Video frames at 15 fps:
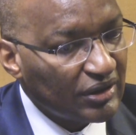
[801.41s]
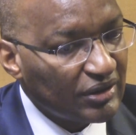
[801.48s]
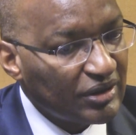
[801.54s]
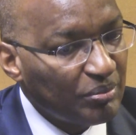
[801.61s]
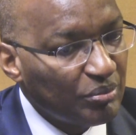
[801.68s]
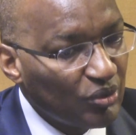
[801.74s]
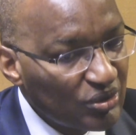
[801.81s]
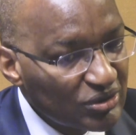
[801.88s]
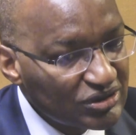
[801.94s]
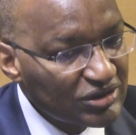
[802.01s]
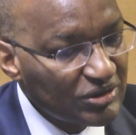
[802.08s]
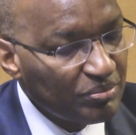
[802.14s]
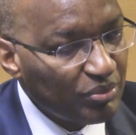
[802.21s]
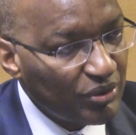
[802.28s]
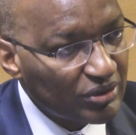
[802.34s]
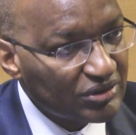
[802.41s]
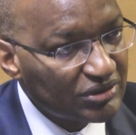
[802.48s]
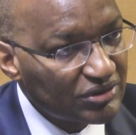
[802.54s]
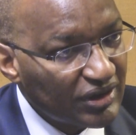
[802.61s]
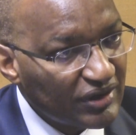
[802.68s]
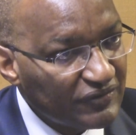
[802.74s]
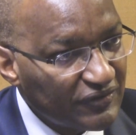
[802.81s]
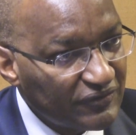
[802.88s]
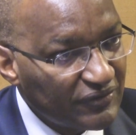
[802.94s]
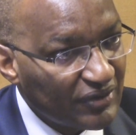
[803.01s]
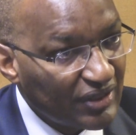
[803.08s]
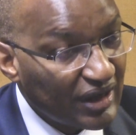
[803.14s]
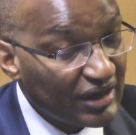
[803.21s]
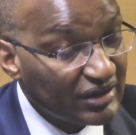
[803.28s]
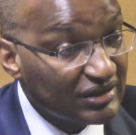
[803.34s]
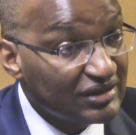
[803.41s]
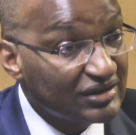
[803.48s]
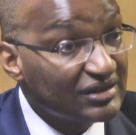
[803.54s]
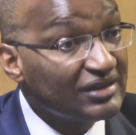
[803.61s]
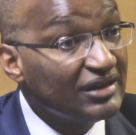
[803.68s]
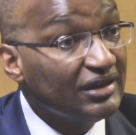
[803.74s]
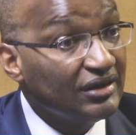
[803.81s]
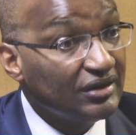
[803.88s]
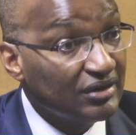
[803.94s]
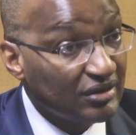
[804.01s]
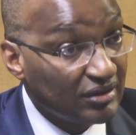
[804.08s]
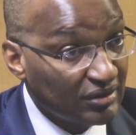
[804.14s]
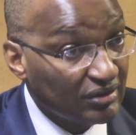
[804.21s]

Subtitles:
the most important driver for that is need.